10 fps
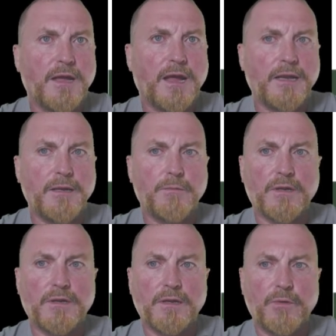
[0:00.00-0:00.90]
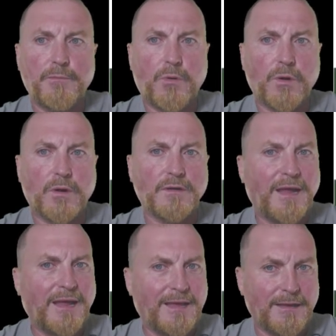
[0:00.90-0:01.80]
Anyone can report
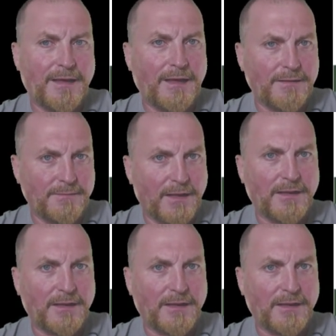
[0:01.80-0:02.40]
an